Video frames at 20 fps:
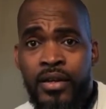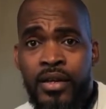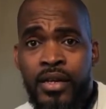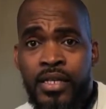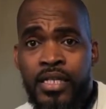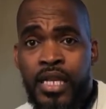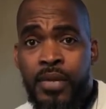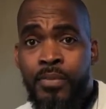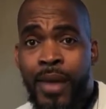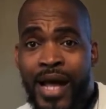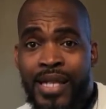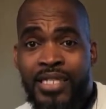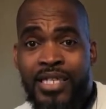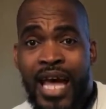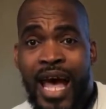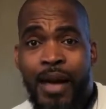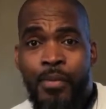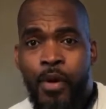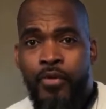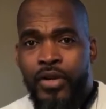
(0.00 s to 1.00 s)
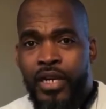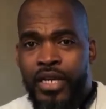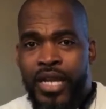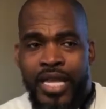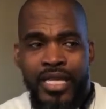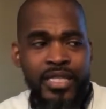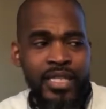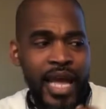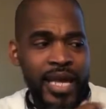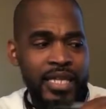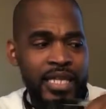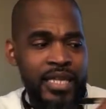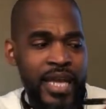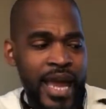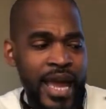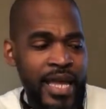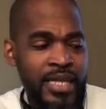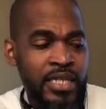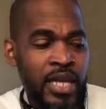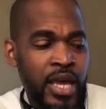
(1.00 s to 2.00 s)
See, my job over the next 90
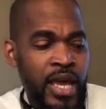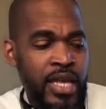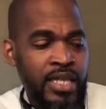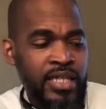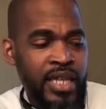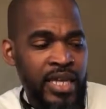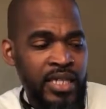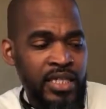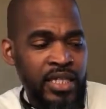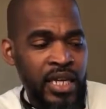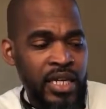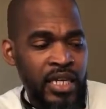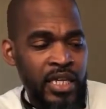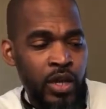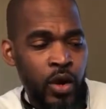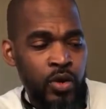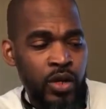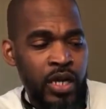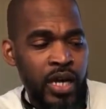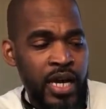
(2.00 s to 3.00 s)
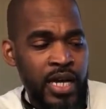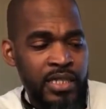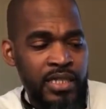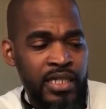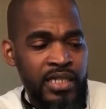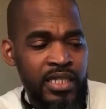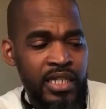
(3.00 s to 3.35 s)
days is get 10 of your cousins,